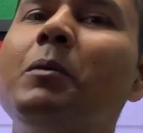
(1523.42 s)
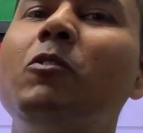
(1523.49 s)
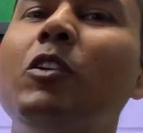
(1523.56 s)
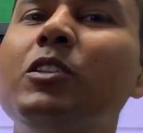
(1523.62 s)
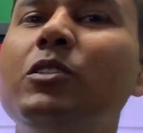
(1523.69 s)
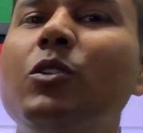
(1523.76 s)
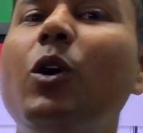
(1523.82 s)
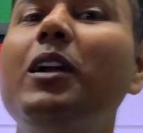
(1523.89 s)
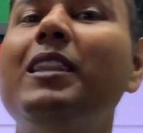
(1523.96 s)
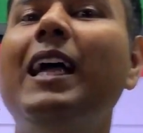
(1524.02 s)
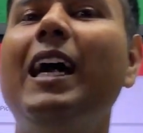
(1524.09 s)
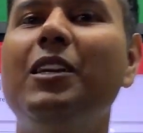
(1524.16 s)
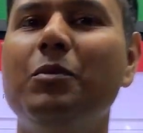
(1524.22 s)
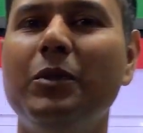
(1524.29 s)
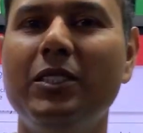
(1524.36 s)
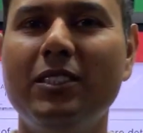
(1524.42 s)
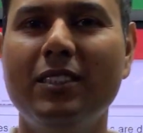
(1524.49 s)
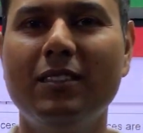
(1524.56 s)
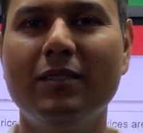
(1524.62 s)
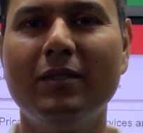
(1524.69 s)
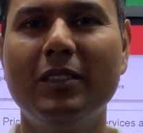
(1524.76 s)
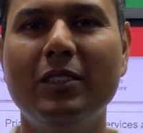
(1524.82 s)
was not that much.
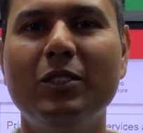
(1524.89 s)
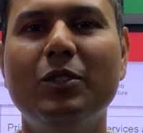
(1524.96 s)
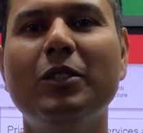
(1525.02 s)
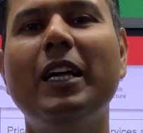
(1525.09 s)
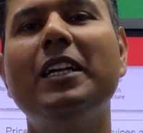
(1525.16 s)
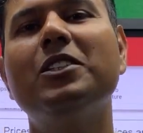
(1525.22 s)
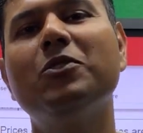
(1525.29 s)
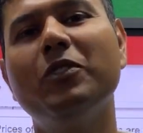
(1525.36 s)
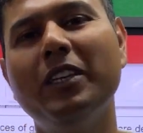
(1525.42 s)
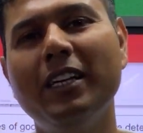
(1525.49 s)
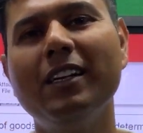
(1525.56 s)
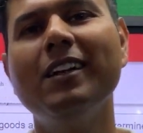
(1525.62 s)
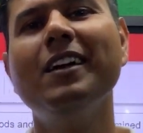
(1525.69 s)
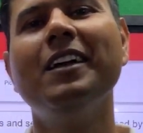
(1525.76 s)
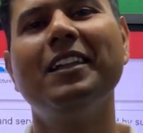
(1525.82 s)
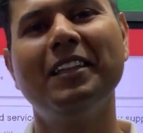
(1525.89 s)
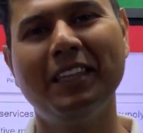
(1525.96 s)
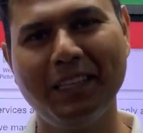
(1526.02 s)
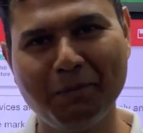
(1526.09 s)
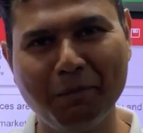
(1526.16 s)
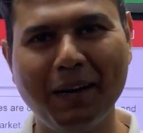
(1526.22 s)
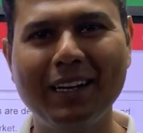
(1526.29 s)
So that's where
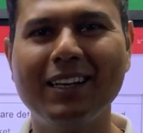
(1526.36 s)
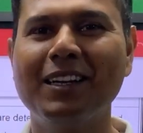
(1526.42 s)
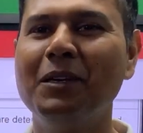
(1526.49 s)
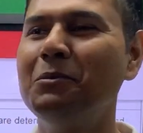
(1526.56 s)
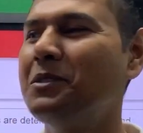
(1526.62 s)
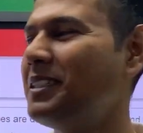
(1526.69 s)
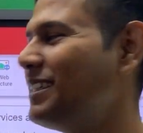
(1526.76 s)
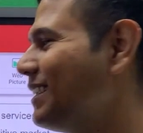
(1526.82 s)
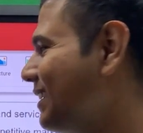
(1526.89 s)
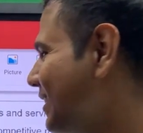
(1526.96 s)
Bata comes in.